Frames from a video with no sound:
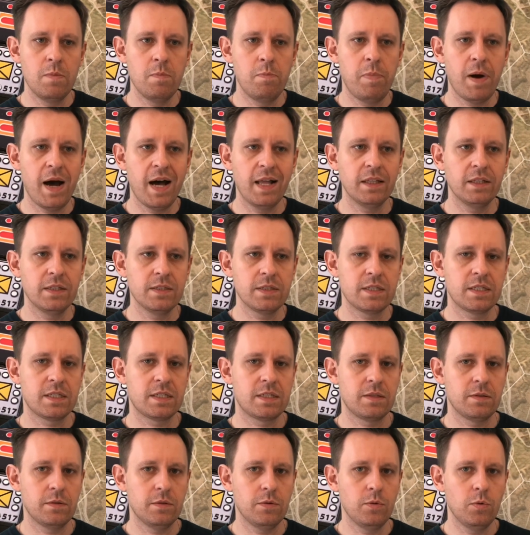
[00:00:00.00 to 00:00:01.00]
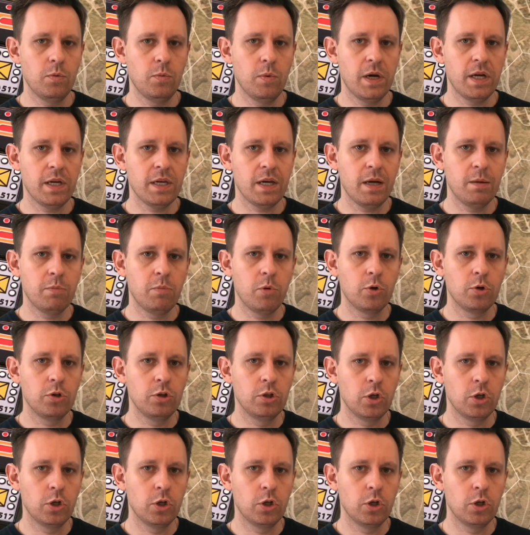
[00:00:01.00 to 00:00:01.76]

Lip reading: balanced way, a more